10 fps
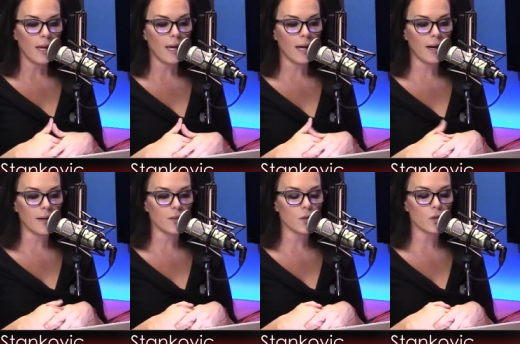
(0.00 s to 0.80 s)

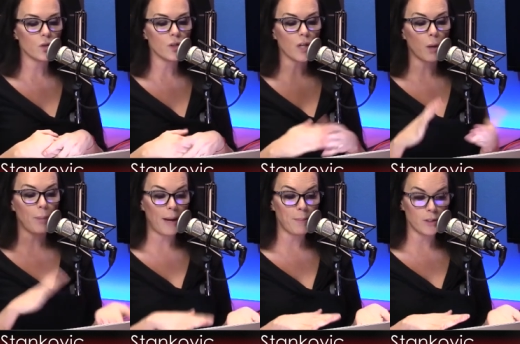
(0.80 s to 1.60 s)
And she's got her,
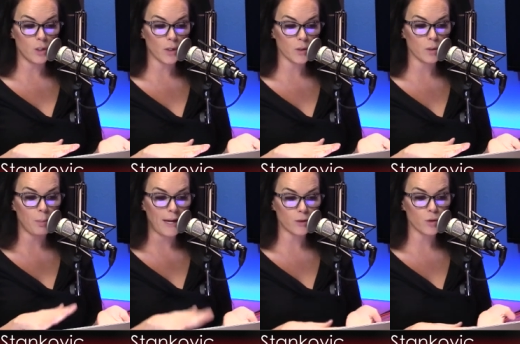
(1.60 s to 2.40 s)
ba- but she also has a
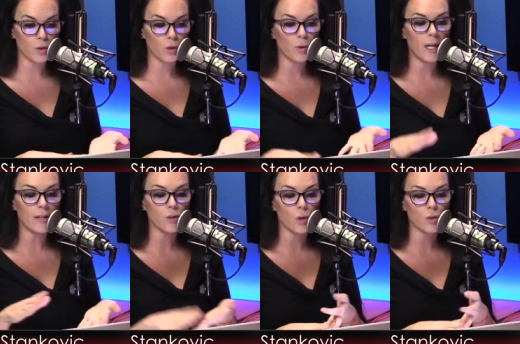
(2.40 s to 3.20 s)
bachelor's degree
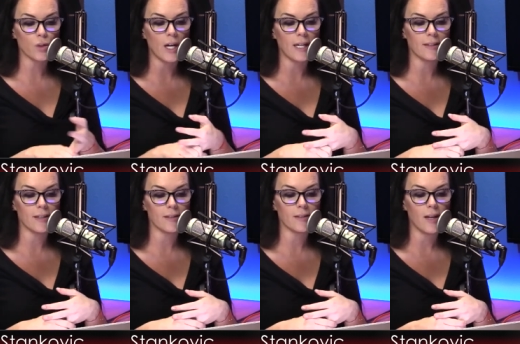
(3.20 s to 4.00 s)
in social
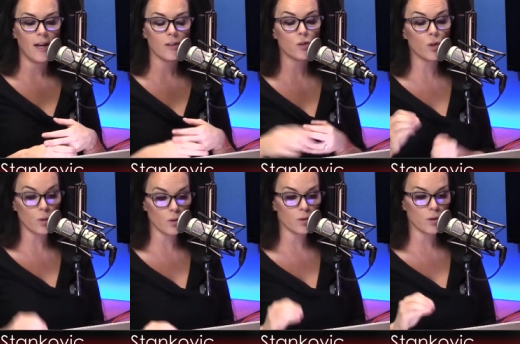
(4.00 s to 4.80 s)
scientists,
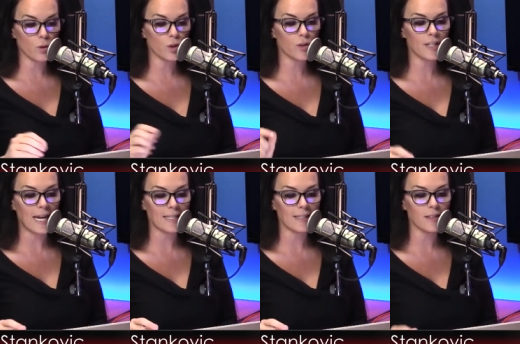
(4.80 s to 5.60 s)
so, social
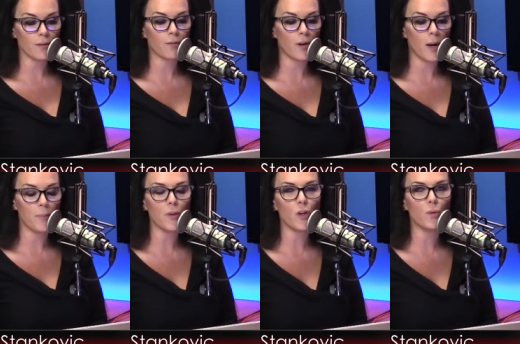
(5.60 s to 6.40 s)
sciences
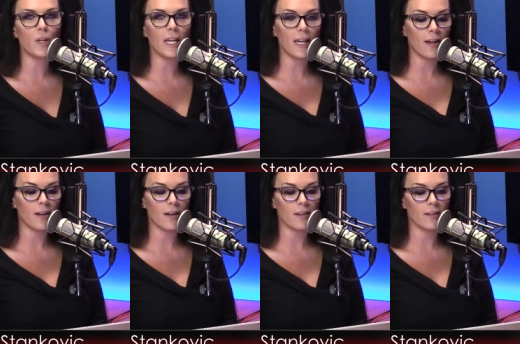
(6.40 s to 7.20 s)
from Uni-
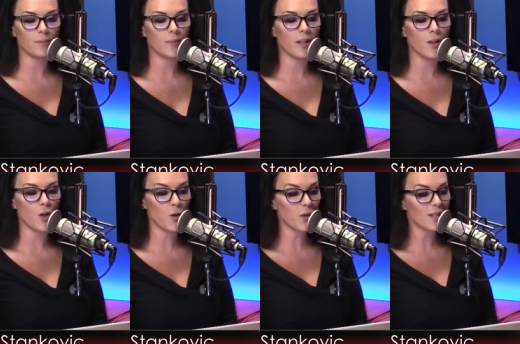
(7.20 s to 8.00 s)

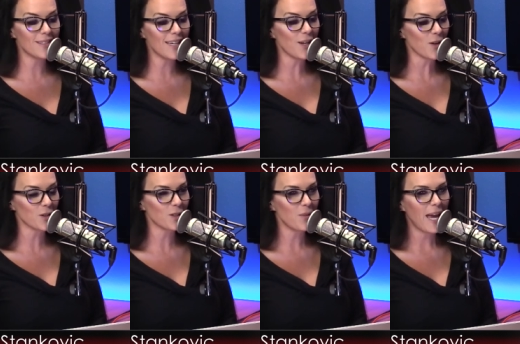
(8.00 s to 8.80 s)
Unisinos.